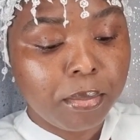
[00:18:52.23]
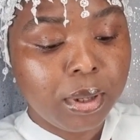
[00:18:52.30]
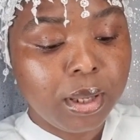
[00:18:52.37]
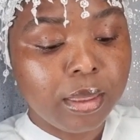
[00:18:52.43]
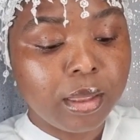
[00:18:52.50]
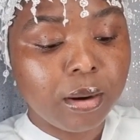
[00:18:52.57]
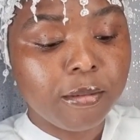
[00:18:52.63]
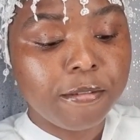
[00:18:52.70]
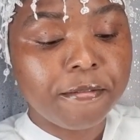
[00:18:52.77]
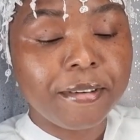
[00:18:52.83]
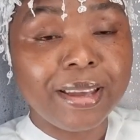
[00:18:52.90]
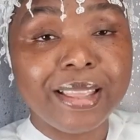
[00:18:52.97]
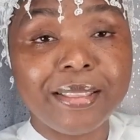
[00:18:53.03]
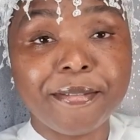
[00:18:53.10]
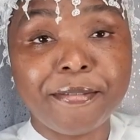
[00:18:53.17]
Be thou
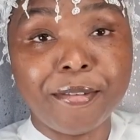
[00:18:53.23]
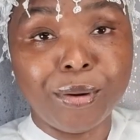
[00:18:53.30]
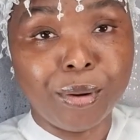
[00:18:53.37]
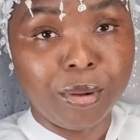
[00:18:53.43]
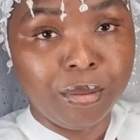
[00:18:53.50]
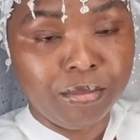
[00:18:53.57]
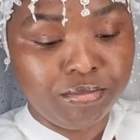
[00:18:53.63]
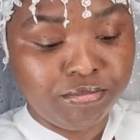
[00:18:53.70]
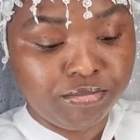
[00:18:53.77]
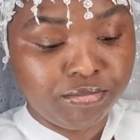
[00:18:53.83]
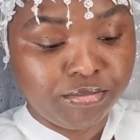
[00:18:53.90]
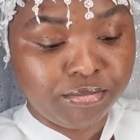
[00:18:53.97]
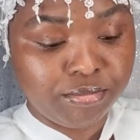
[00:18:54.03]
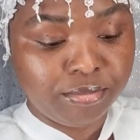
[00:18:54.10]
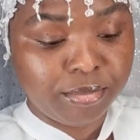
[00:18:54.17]
faithful
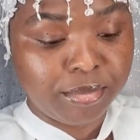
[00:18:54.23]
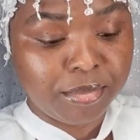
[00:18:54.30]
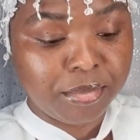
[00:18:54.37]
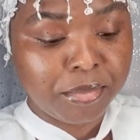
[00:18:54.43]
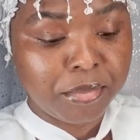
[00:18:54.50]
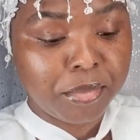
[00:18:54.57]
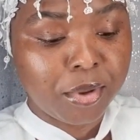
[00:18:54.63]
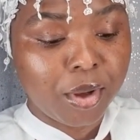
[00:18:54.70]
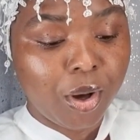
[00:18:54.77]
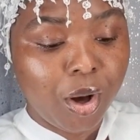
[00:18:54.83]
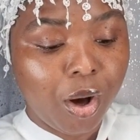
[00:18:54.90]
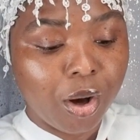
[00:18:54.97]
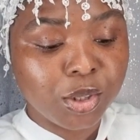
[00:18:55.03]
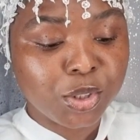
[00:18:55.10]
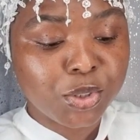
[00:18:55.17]

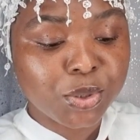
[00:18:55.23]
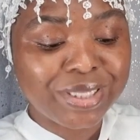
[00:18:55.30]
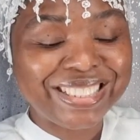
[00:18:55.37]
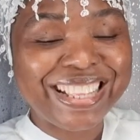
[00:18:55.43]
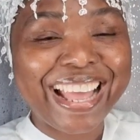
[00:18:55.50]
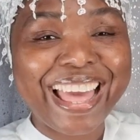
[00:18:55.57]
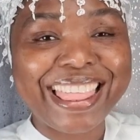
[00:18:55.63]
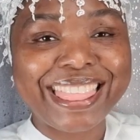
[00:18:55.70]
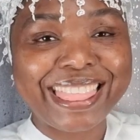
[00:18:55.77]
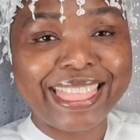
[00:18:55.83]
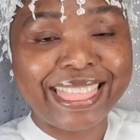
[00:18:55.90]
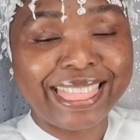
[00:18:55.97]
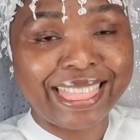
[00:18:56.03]
unto death.